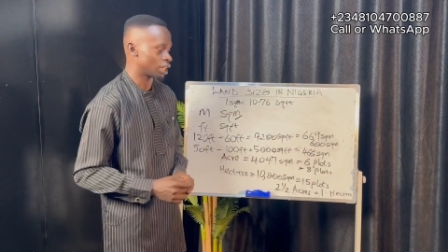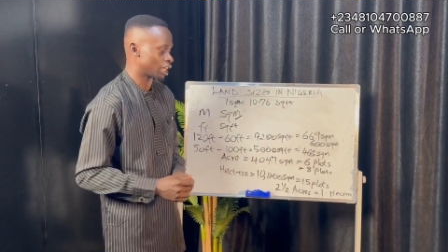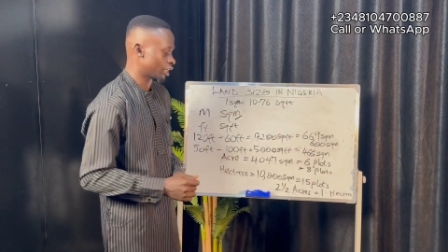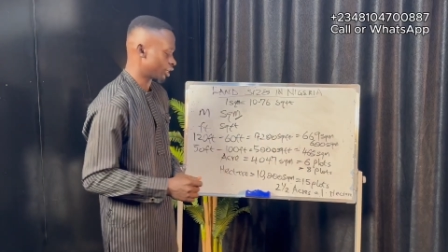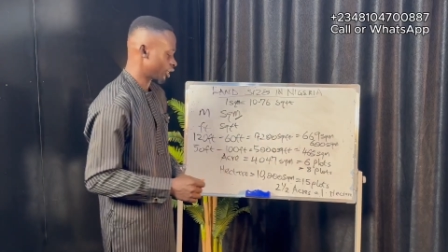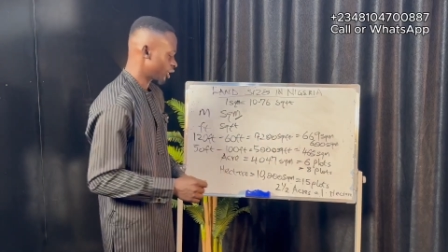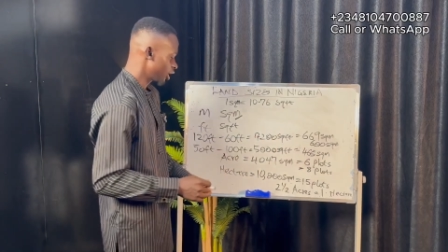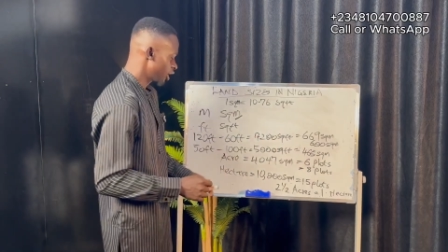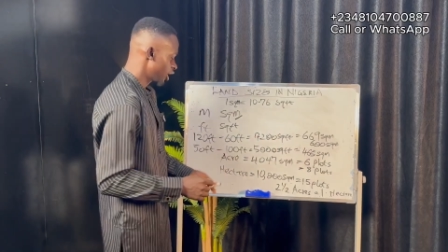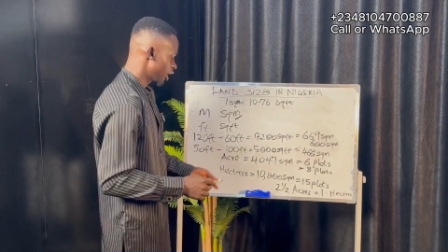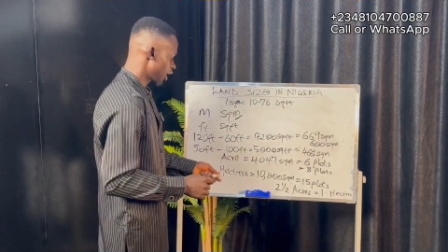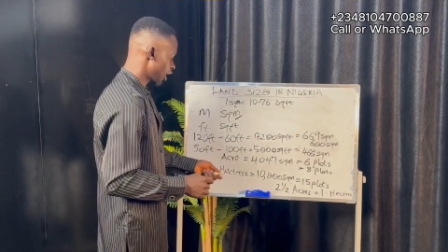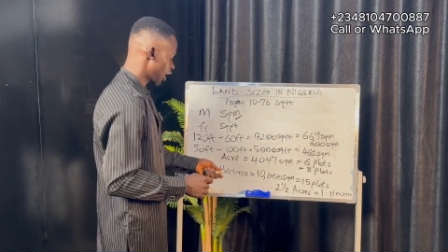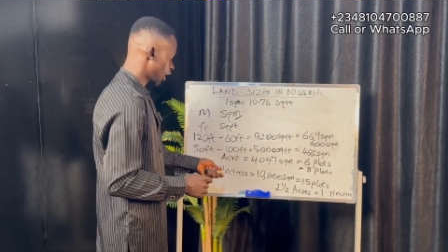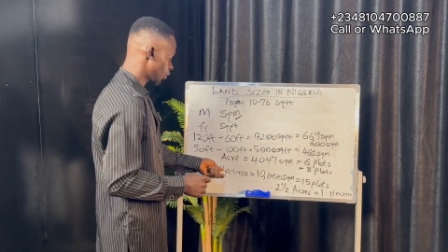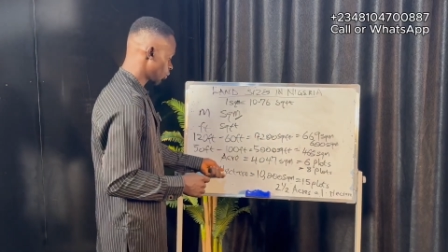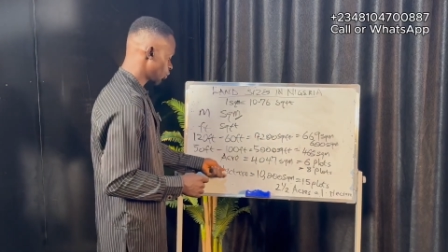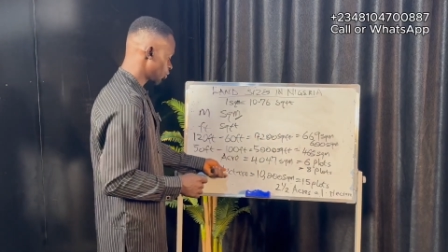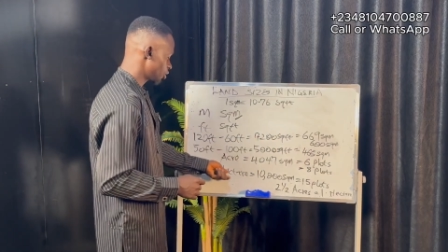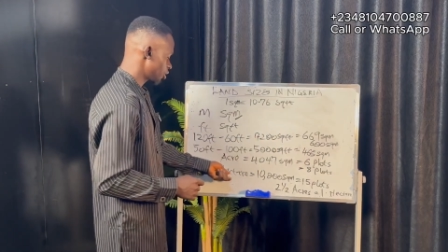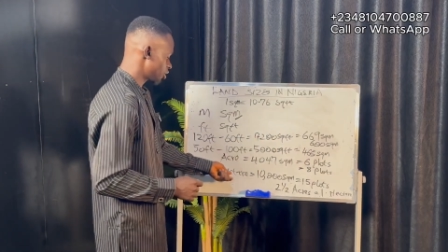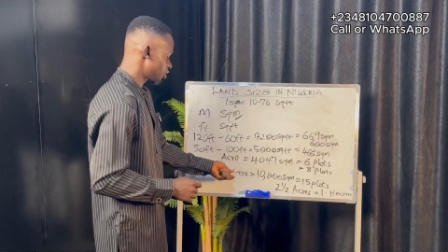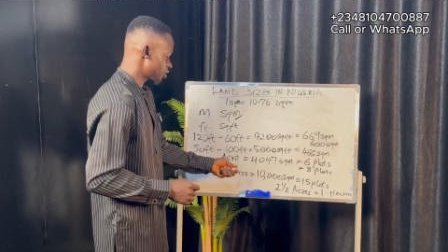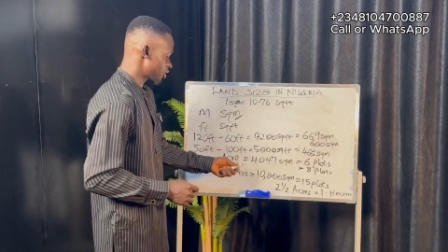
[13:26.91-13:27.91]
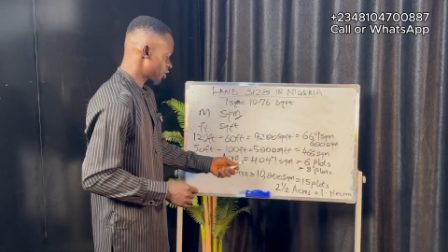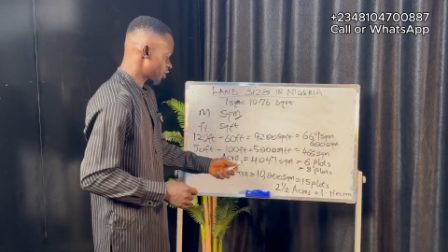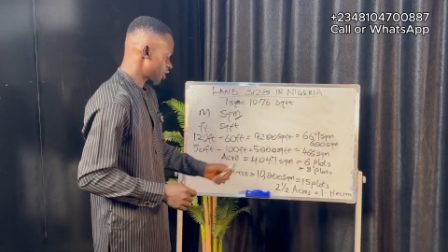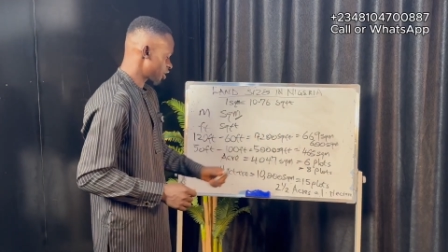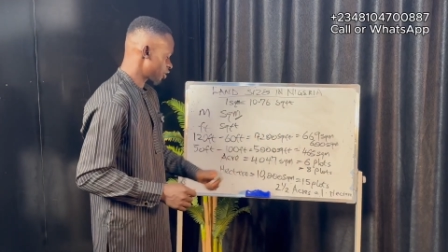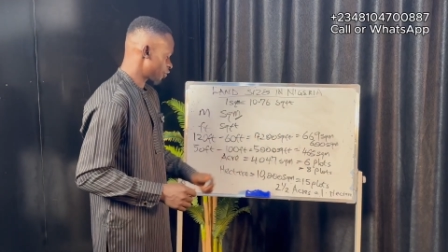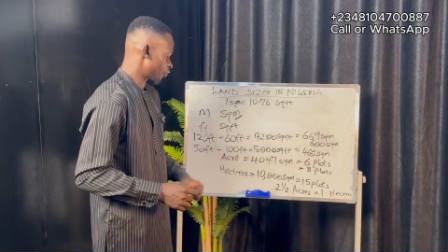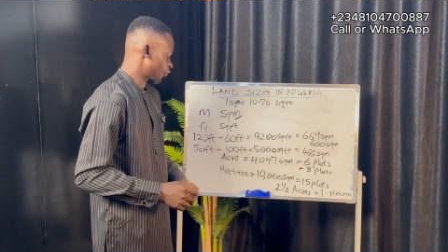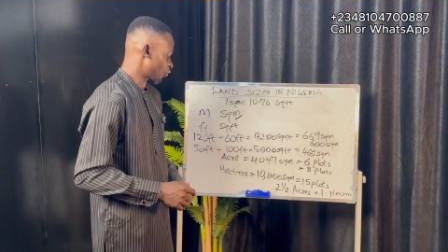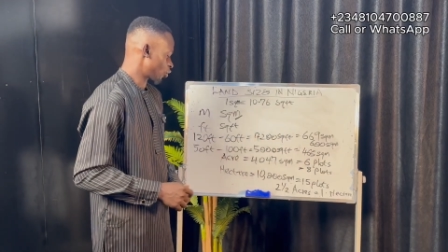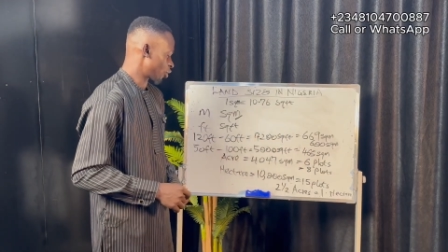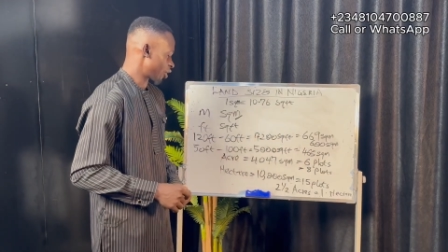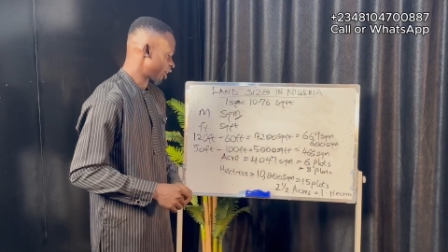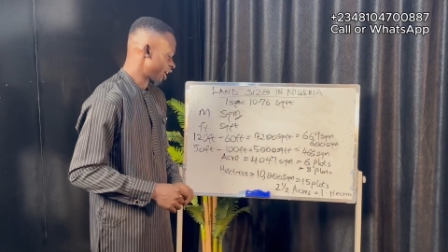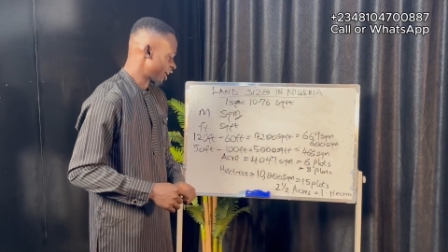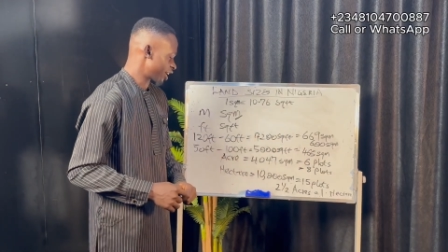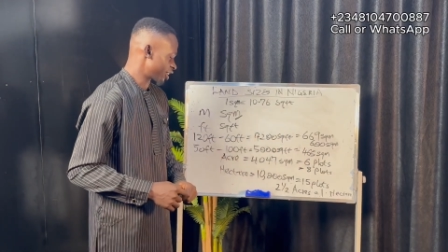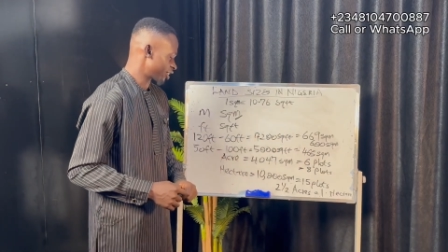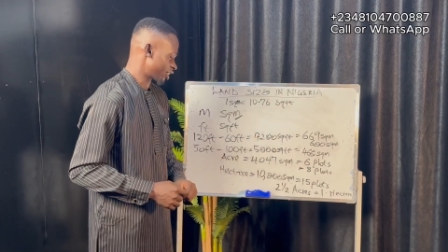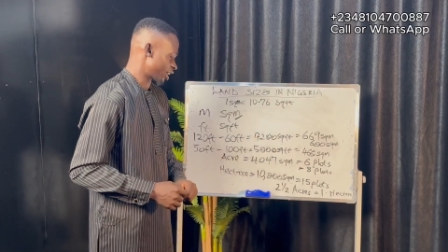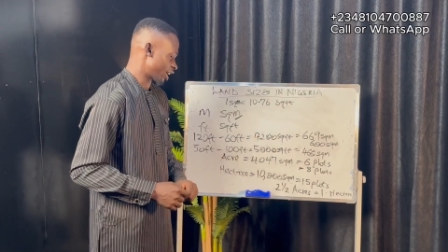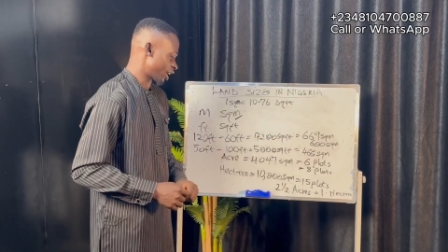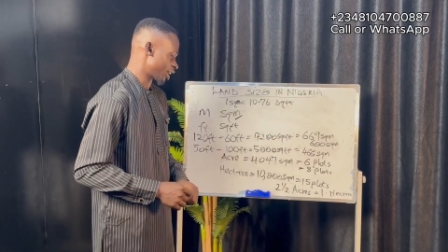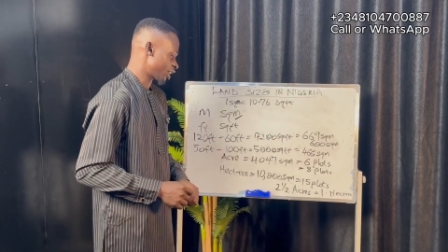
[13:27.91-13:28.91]
land. And we did the same for
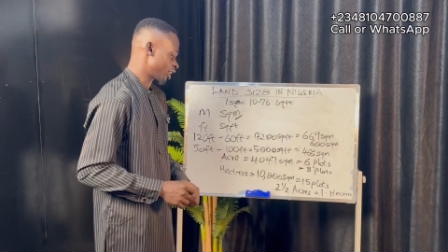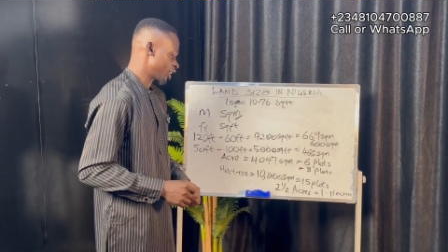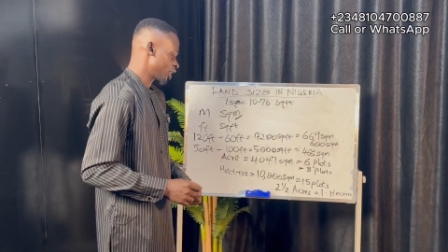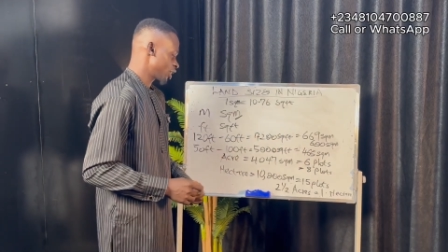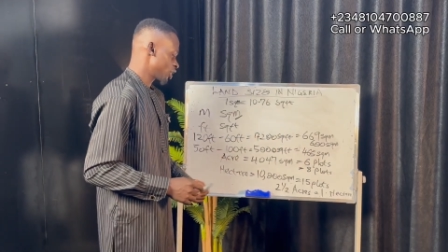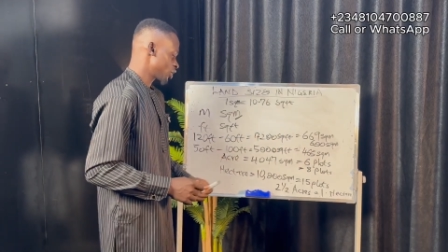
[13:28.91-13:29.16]
hectare.